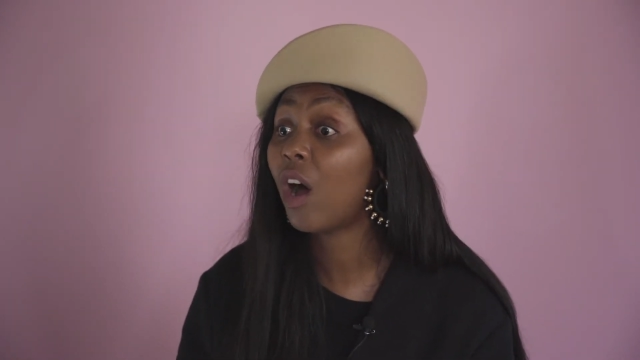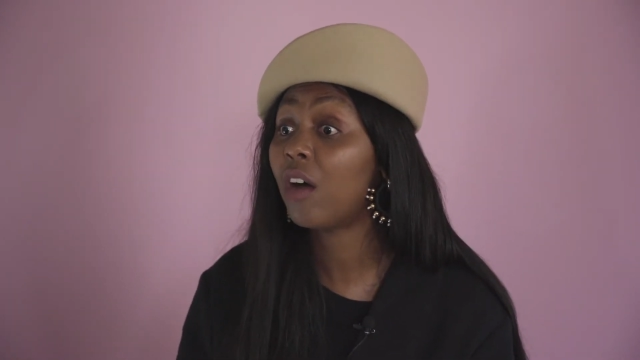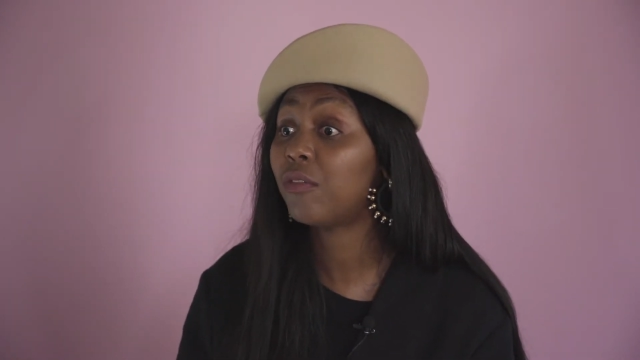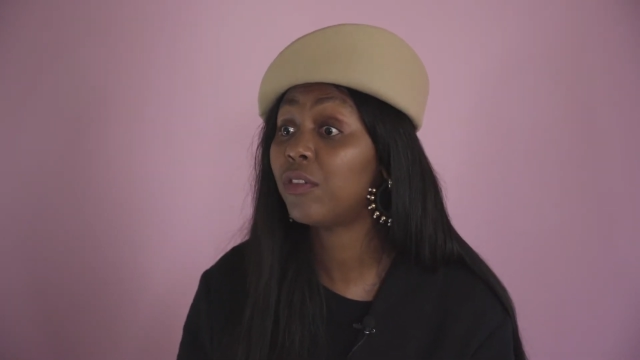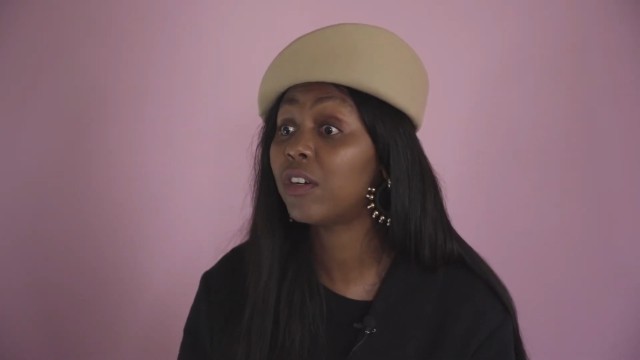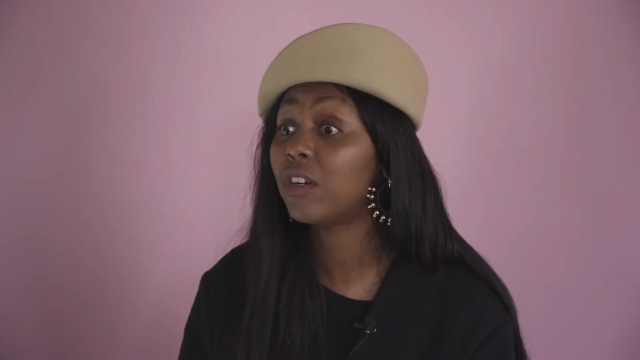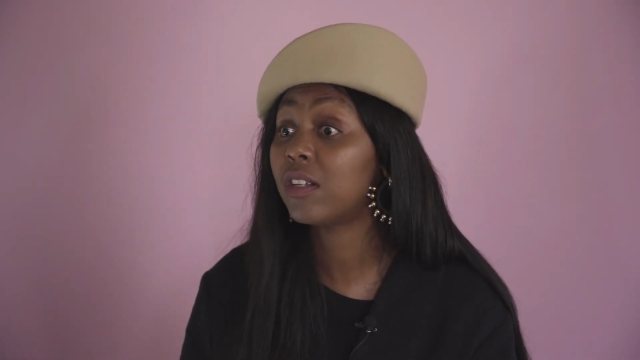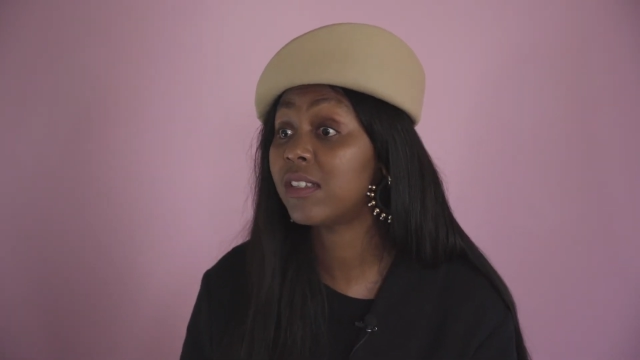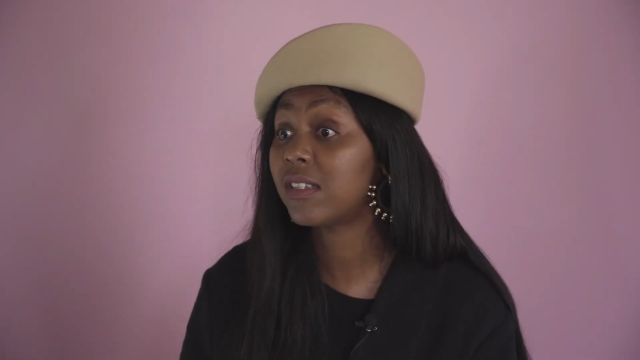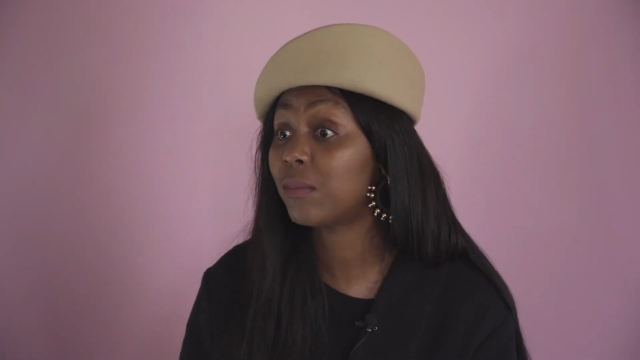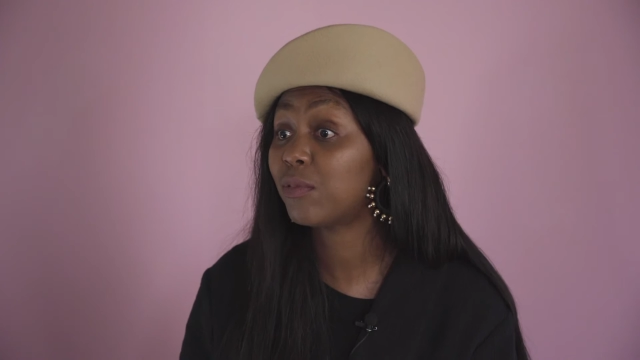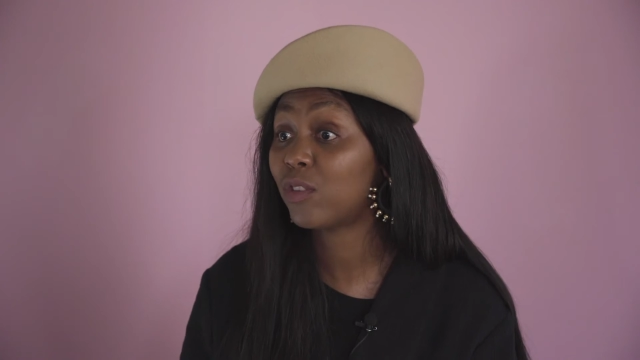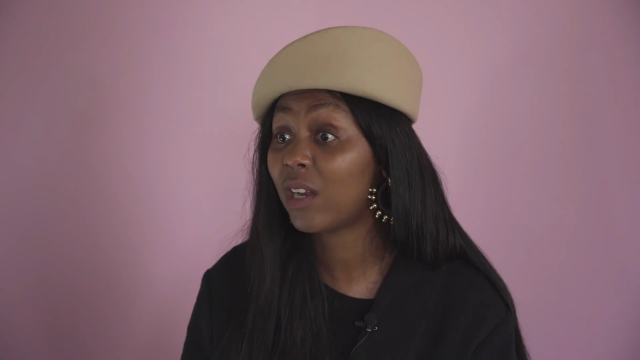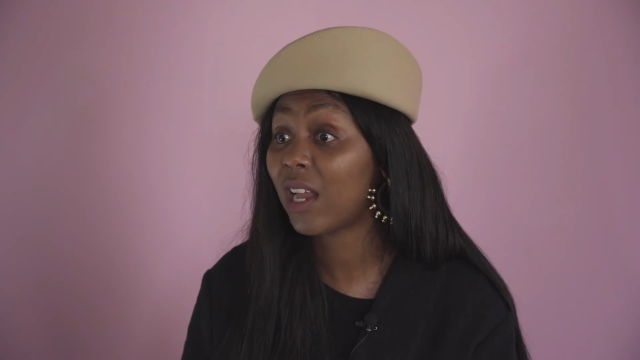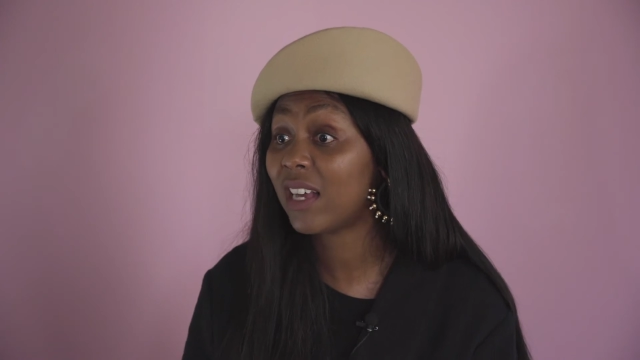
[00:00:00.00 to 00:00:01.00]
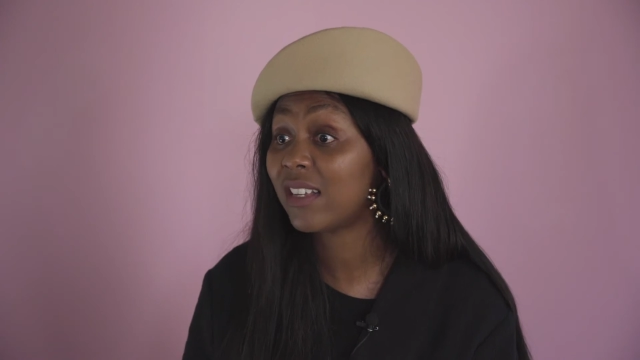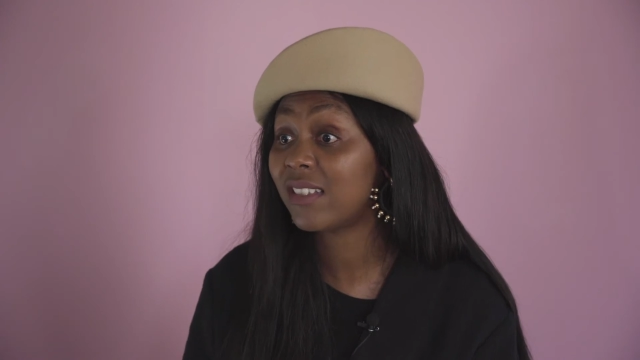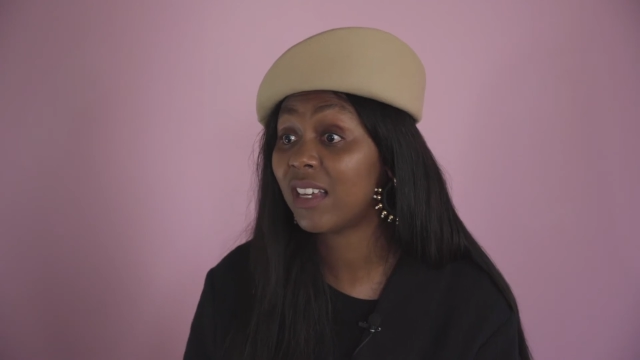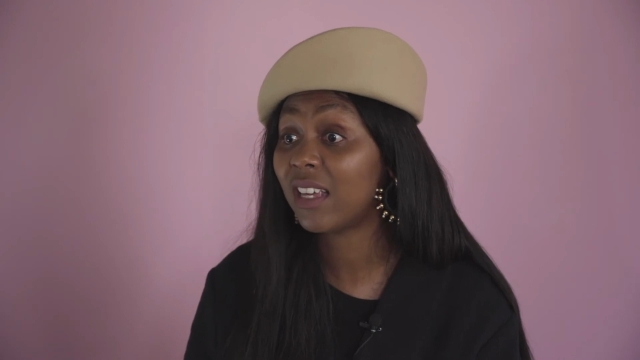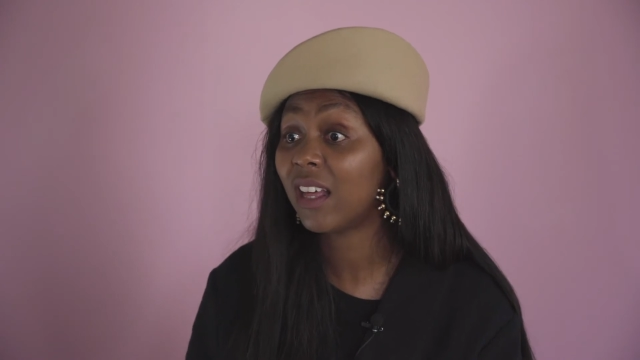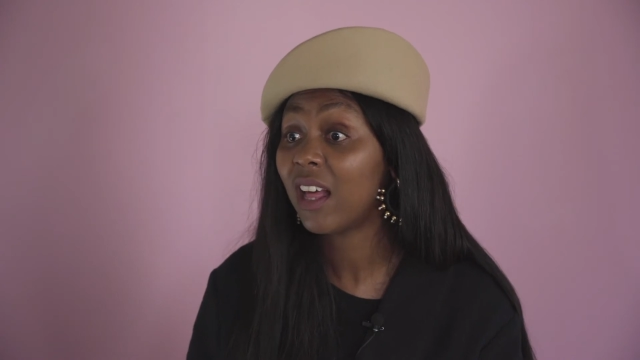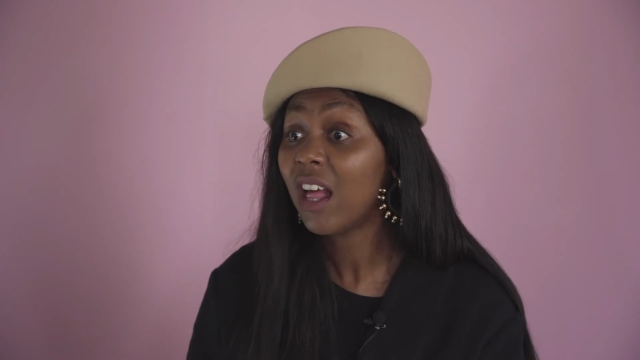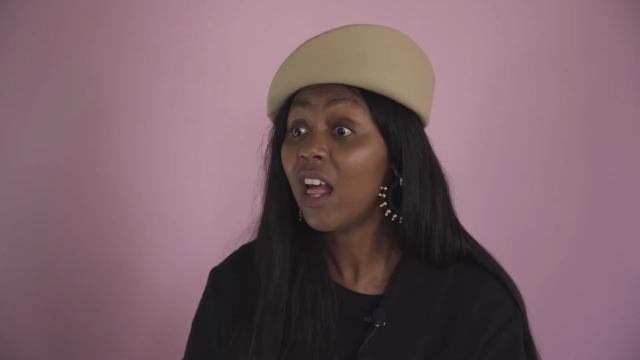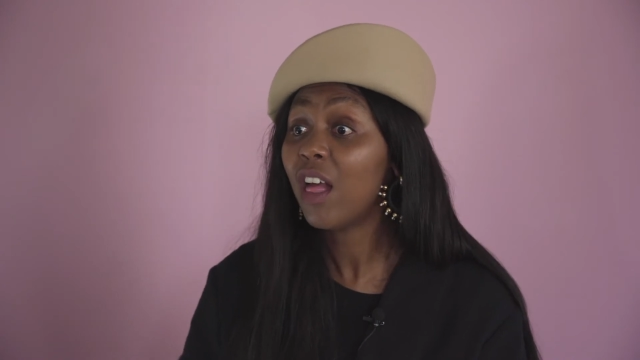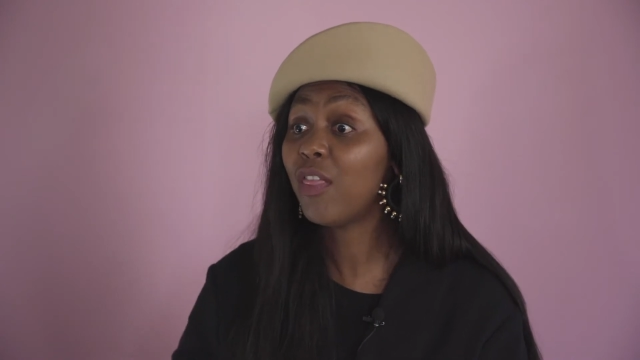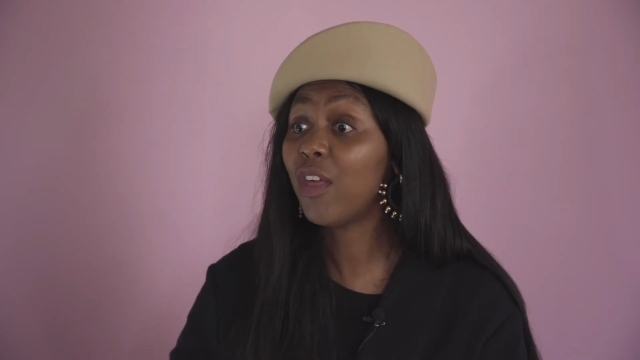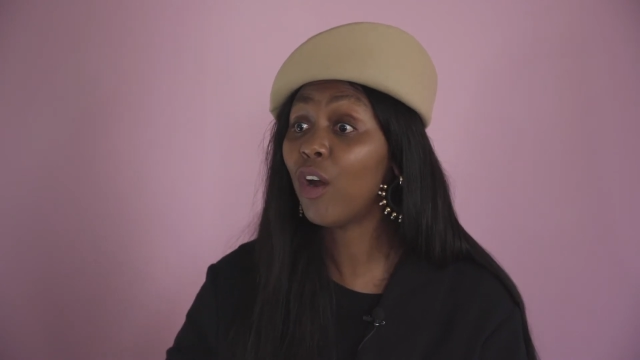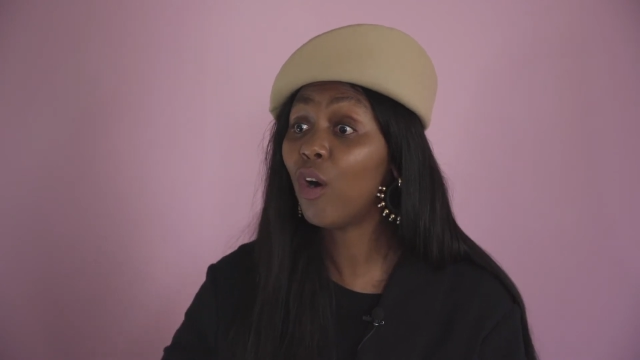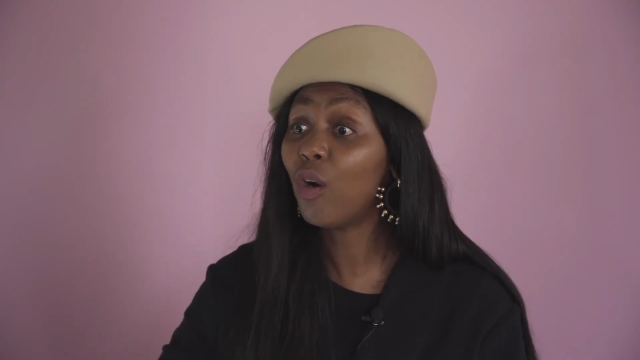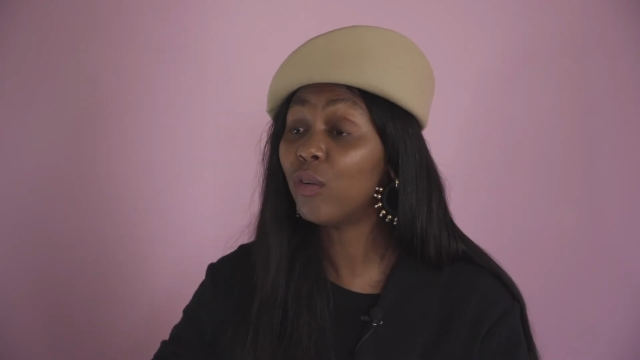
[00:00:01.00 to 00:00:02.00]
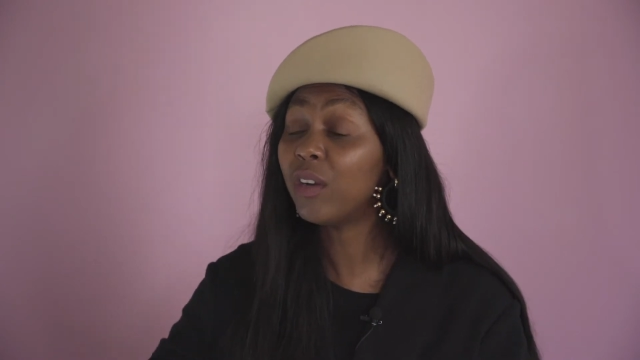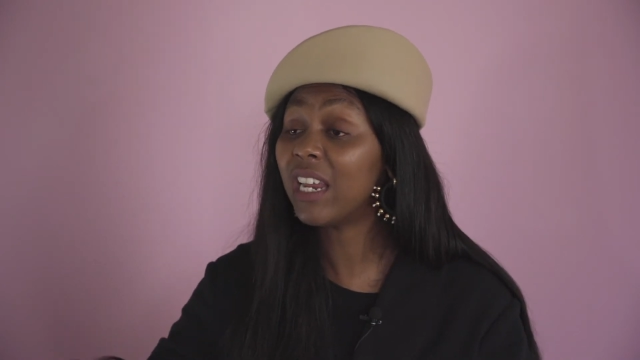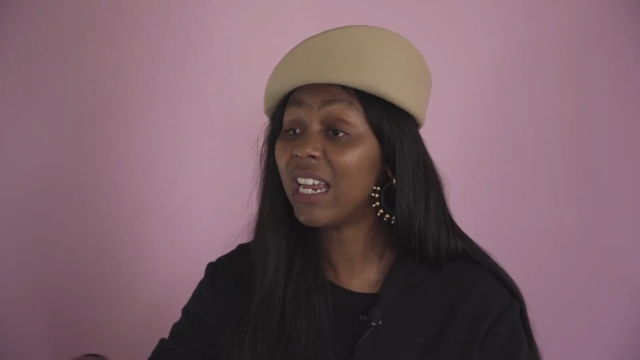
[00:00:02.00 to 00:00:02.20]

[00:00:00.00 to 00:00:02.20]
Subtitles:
often conceptualizing their own